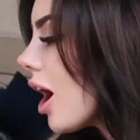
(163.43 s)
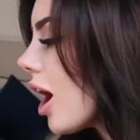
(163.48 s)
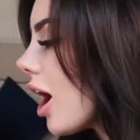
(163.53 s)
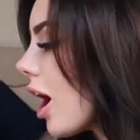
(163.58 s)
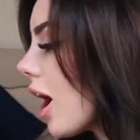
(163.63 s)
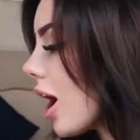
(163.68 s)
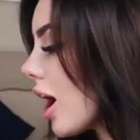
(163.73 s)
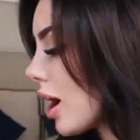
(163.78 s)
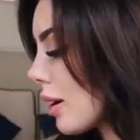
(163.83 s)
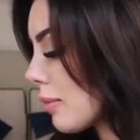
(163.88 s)

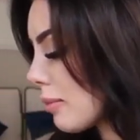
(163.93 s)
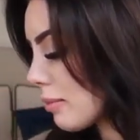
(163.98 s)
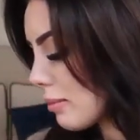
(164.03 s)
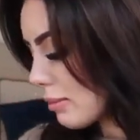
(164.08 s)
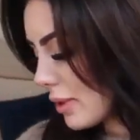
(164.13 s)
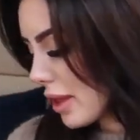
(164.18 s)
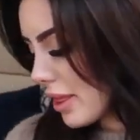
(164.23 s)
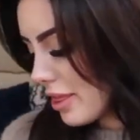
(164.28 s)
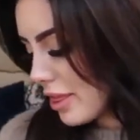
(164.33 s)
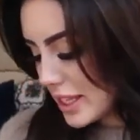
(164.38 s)

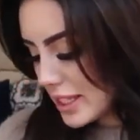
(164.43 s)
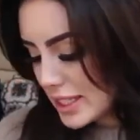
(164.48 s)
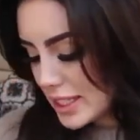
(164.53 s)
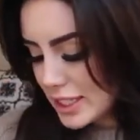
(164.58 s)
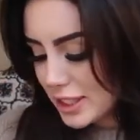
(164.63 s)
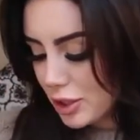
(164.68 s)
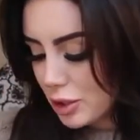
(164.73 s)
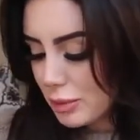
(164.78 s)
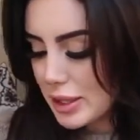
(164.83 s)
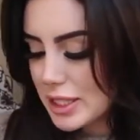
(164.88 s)
Um, this
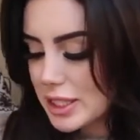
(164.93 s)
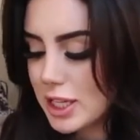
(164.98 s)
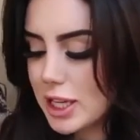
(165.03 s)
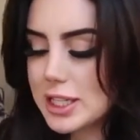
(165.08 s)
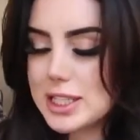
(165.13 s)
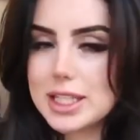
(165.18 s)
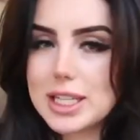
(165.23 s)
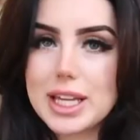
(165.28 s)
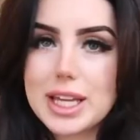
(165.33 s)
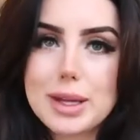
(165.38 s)
is a little bit
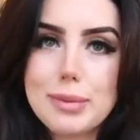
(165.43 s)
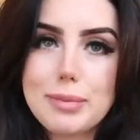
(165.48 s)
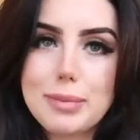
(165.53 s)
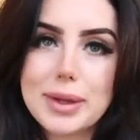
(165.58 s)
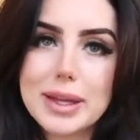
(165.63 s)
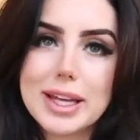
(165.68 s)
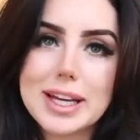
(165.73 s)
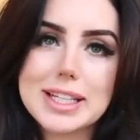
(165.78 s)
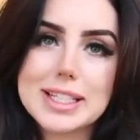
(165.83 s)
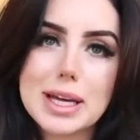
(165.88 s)
dirty
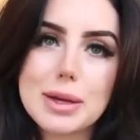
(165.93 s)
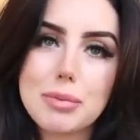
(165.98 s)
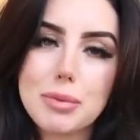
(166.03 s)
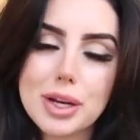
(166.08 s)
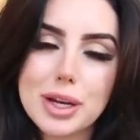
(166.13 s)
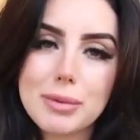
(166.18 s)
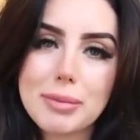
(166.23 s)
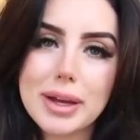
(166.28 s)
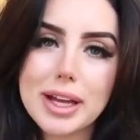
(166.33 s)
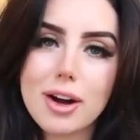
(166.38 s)
because I put
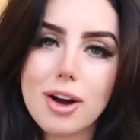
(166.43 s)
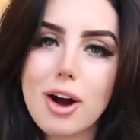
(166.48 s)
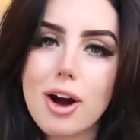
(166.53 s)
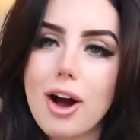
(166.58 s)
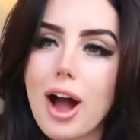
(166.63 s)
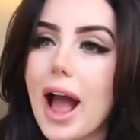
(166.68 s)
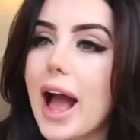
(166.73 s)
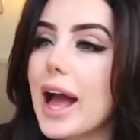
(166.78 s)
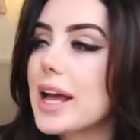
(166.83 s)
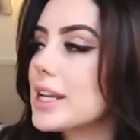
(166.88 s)
it in my
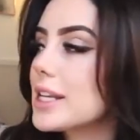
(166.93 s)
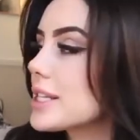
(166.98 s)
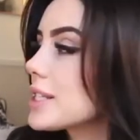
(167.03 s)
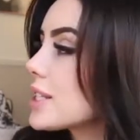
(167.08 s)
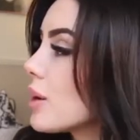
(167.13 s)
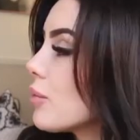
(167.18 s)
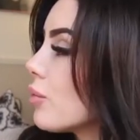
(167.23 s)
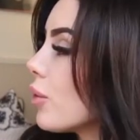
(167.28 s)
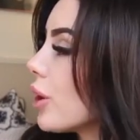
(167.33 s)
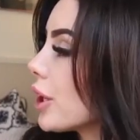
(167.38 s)
car and
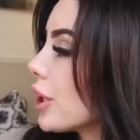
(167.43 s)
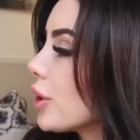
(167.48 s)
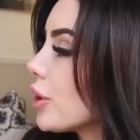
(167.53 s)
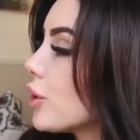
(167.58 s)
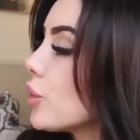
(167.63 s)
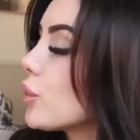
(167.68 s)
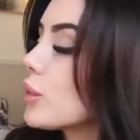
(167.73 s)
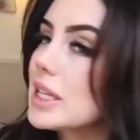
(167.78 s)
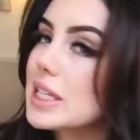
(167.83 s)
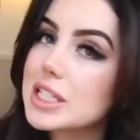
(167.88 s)
someone
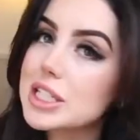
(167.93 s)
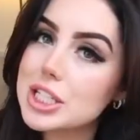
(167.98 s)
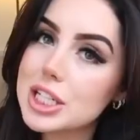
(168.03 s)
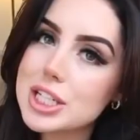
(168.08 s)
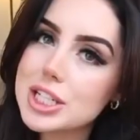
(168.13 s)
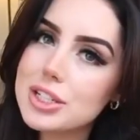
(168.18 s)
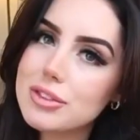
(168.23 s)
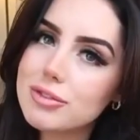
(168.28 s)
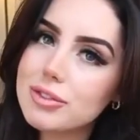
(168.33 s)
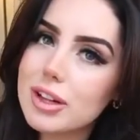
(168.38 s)
who is
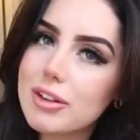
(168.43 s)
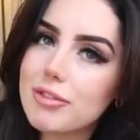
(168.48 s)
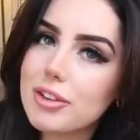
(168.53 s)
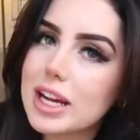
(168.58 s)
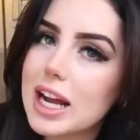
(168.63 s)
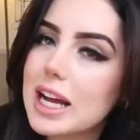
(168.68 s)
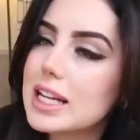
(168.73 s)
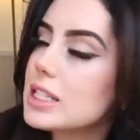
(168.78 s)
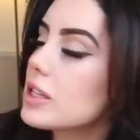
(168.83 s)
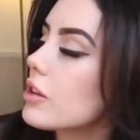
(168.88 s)
ginger fluffy
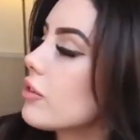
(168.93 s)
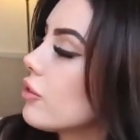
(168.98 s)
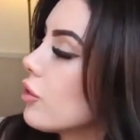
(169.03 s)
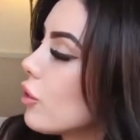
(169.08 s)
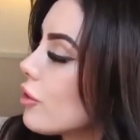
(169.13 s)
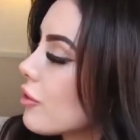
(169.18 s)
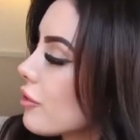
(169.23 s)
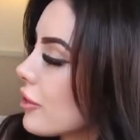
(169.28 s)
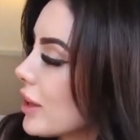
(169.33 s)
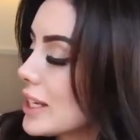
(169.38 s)
and has
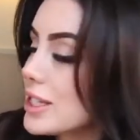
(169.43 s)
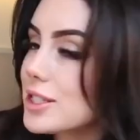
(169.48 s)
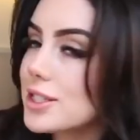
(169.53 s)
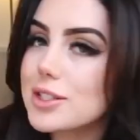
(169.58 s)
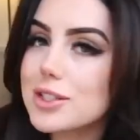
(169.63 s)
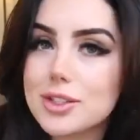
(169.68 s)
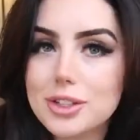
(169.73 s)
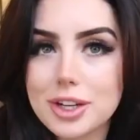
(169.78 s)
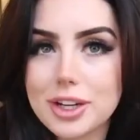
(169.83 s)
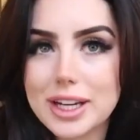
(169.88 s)
four feet
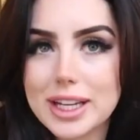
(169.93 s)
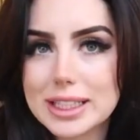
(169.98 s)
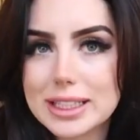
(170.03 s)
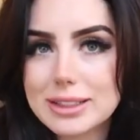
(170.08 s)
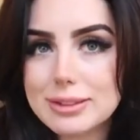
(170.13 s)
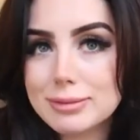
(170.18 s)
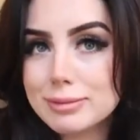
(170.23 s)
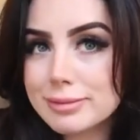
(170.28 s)
stood on it.